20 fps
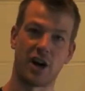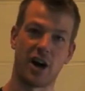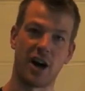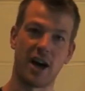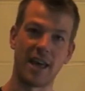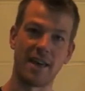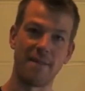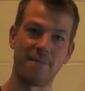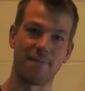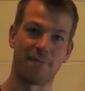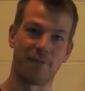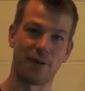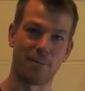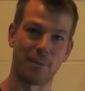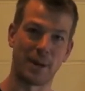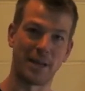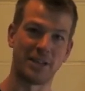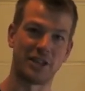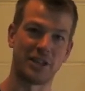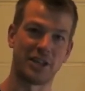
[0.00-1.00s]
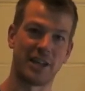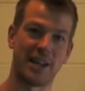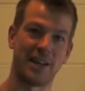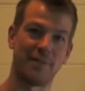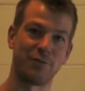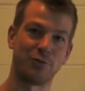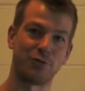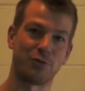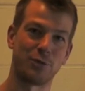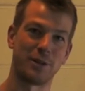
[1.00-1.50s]
our inflammation
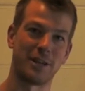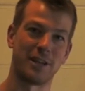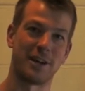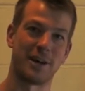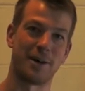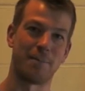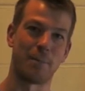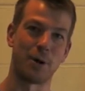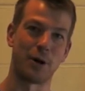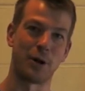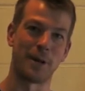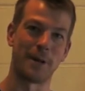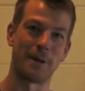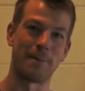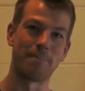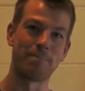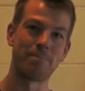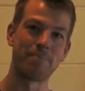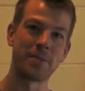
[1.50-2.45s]
levels within our body.